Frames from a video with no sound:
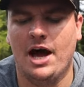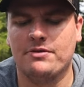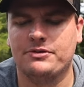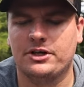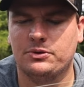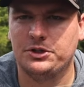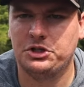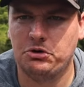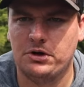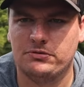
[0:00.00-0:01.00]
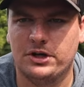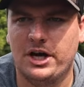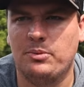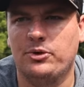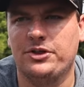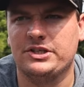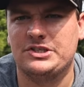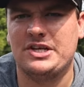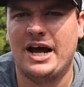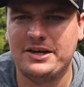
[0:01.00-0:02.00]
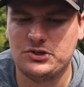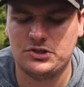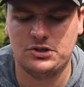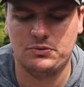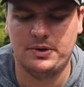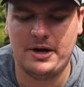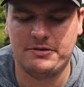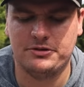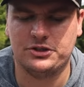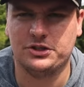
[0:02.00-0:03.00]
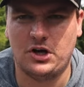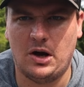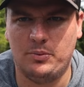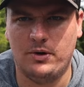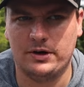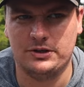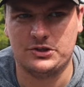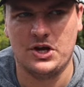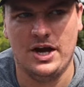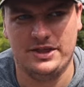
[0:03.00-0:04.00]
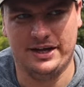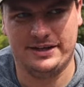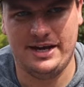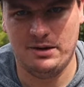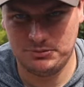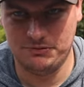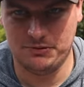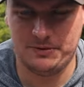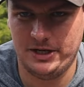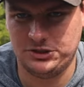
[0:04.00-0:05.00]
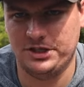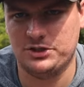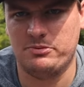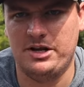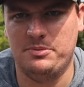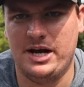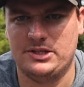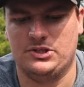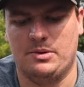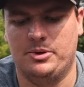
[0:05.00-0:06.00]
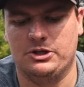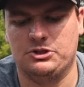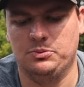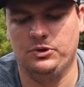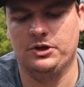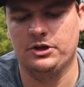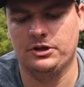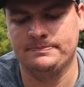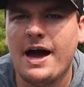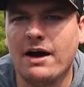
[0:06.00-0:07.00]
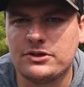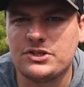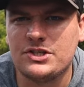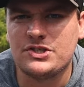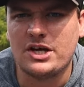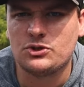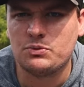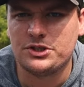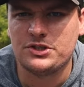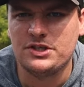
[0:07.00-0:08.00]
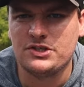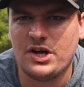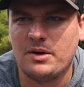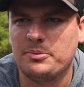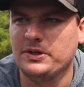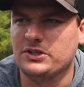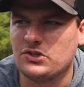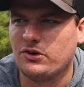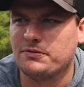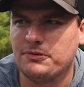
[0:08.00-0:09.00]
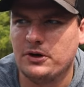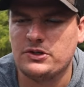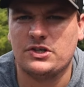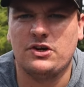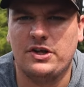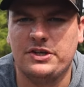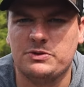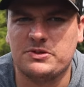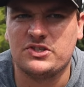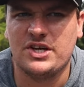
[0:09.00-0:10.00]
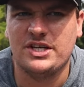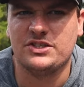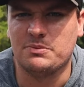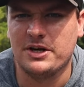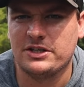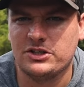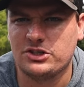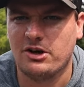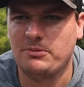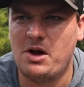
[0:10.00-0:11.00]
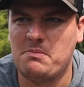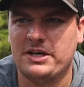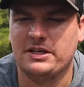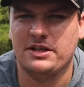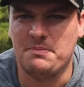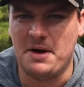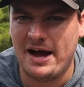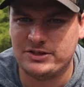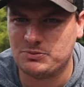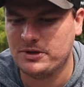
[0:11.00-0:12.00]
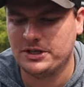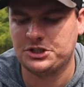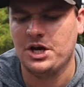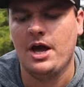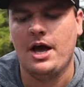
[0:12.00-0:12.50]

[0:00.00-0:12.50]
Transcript: I figured we'd go over a couple things that I used to do when my fishing topwaters that kept me from catching as many bass as I possibly could. Ever since I switched these up and started focusing on these mistakes and making sure I'm not making them as much,